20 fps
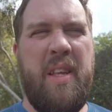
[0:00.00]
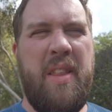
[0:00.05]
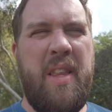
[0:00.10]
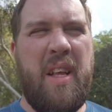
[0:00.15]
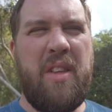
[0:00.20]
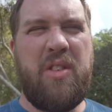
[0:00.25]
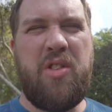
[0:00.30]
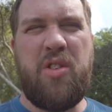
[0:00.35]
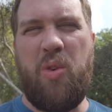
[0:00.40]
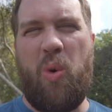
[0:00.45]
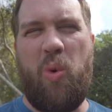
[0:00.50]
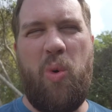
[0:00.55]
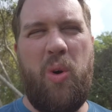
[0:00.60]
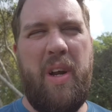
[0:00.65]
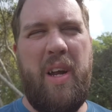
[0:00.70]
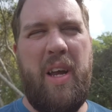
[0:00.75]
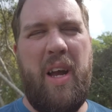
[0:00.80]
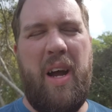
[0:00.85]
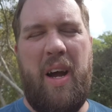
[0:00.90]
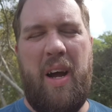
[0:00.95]
In that
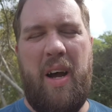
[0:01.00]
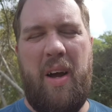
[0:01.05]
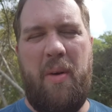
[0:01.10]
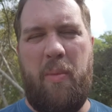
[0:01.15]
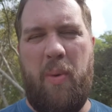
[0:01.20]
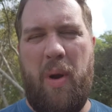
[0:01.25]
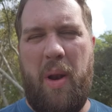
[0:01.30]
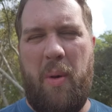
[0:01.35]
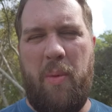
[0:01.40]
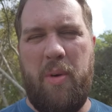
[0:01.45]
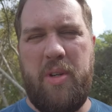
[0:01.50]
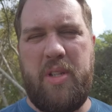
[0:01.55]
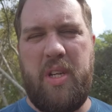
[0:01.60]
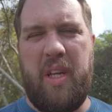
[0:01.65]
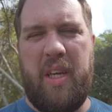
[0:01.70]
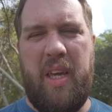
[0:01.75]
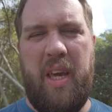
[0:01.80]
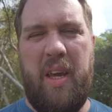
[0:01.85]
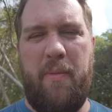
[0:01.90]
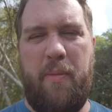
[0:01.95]
story, what I want
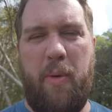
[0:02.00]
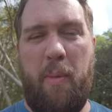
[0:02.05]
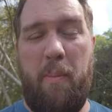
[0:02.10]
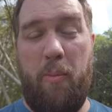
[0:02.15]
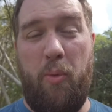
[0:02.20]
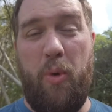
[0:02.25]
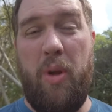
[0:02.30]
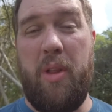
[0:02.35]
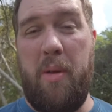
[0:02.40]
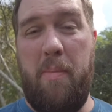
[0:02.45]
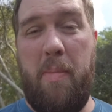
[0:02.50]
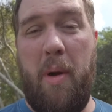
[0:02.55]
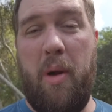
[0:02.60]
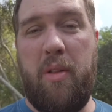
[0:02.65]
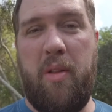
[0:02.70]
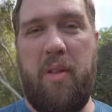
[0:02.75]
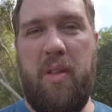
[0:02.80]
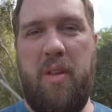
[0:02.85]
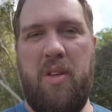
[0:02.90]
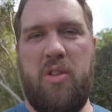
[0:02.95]
you to get from really
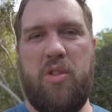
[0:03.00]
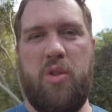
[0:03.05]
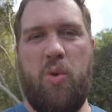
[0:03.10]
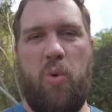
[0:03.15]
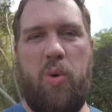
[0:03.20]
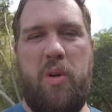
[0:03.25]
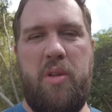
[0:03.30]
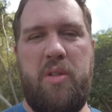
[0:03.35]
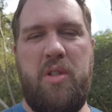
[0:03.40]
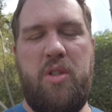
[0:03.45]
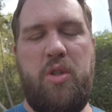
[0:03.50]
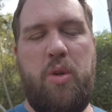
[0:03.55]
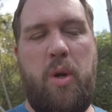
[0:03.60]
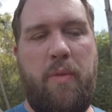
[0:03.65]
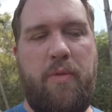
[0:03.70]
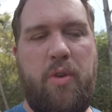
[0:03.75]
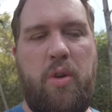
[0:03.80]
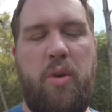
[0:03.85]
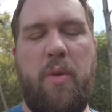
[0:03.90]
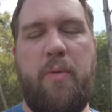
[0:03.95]
both of these stories is
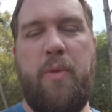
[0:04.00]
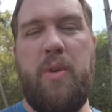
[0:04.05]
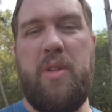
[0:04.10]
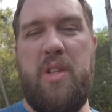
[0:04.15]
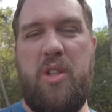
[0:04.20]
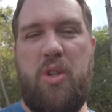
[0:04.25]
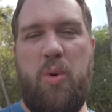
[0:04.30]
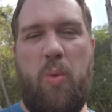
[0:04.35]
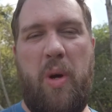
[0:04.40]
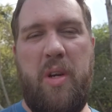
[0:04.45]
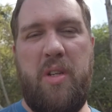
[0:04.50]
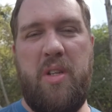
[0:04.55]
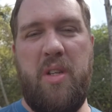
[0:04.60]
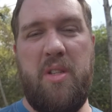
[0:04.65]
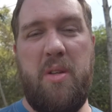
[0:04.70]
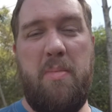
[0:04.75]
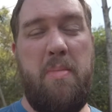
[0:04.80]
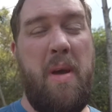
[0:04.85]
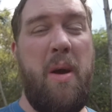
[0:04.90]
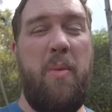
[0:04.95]
you have two different
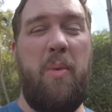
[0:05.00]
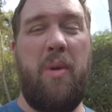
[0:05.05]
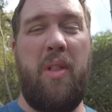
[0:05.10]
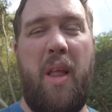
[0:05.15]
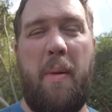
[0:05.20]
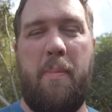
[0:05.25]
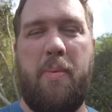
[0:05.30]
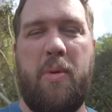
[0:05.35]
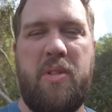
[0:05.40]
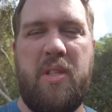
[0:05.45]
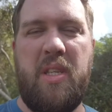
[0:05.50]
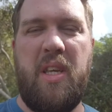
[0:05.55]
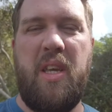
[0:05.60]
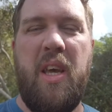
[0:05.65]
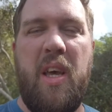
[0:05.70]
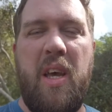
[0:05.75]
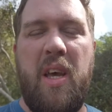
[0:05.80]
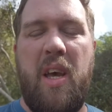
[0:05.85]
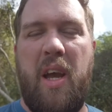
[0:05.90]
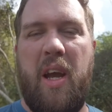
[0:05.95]
situations, a man with leprosy